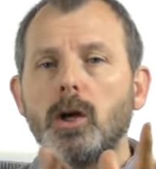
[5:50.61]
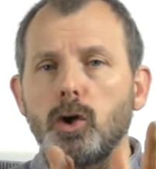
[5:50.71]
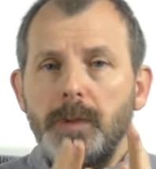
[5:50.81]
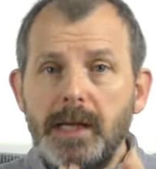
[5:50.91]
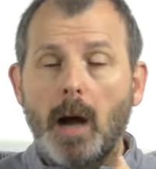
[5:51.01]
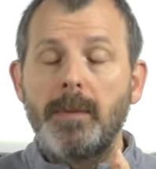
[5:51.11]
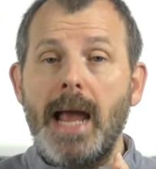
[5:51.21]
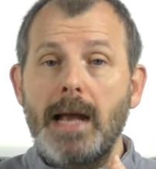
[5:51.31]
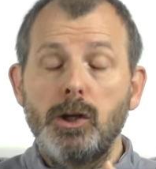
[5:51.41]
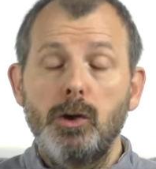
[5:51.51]
could be
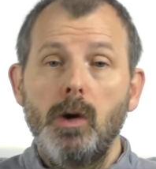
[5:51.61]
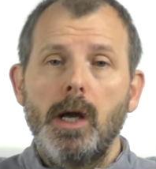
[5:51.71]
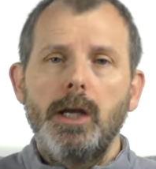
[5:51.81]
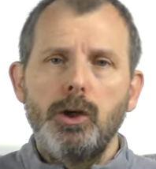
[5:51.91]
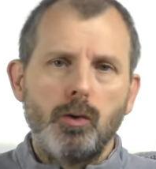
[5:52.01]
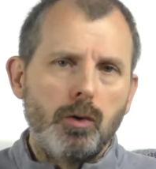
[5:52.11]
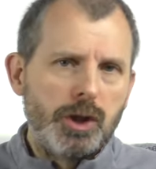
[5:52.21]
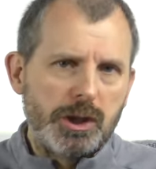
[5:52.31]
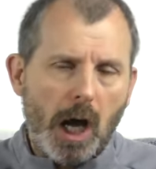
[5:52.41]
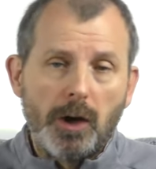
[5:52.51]
coming at you. You're
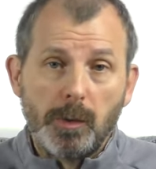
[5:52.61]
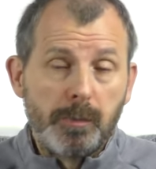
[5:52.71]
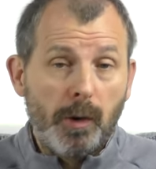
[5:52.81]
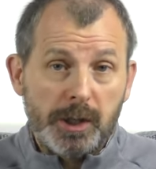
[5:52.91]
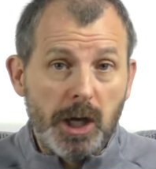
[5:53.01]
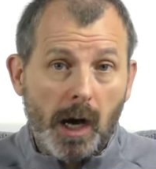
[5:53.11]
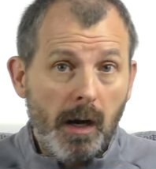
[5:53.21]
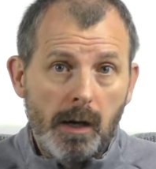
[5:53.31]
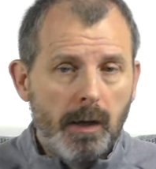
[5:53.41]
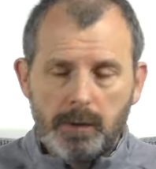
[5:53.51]
just under pressure.